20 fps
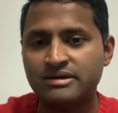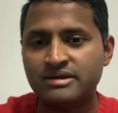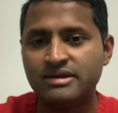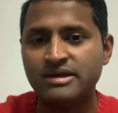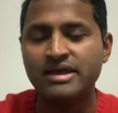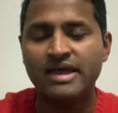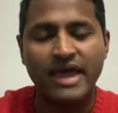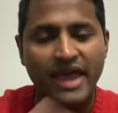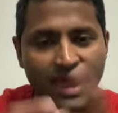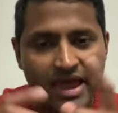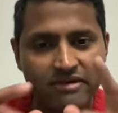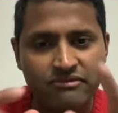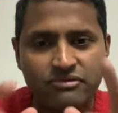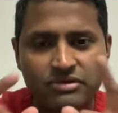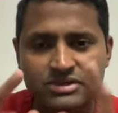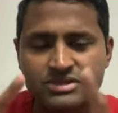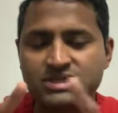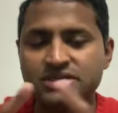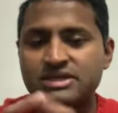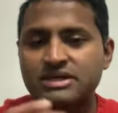Every
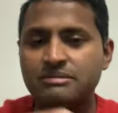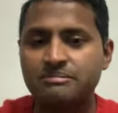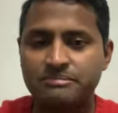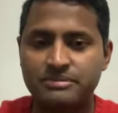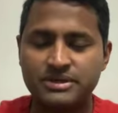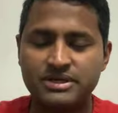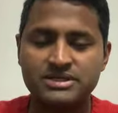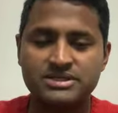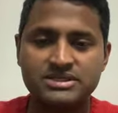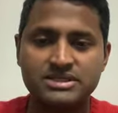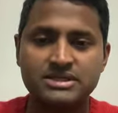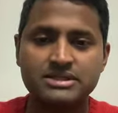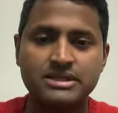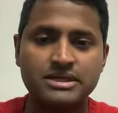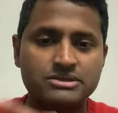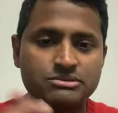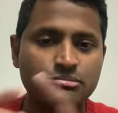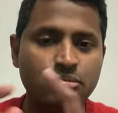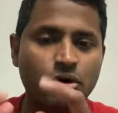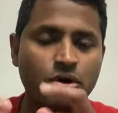single person that's
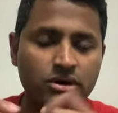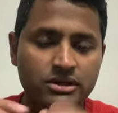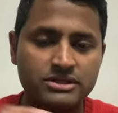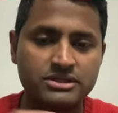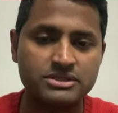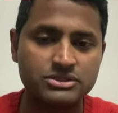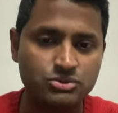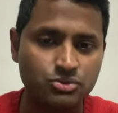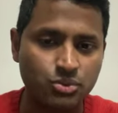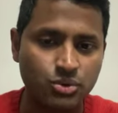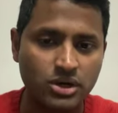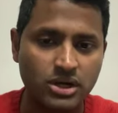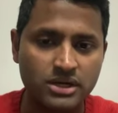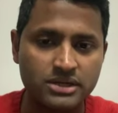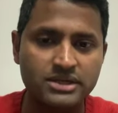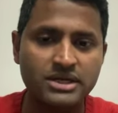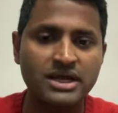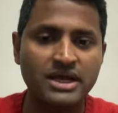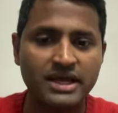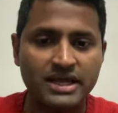born in this world
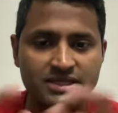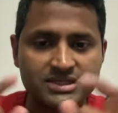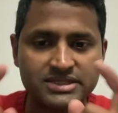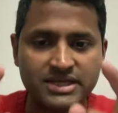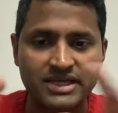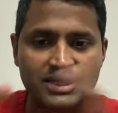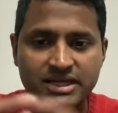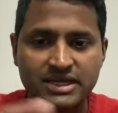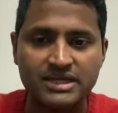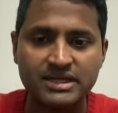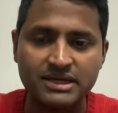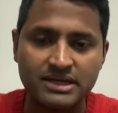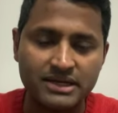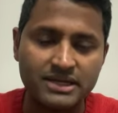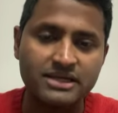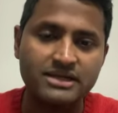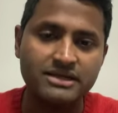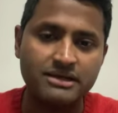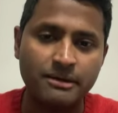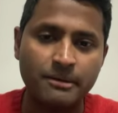is actually a
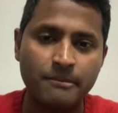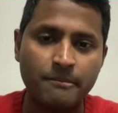leader.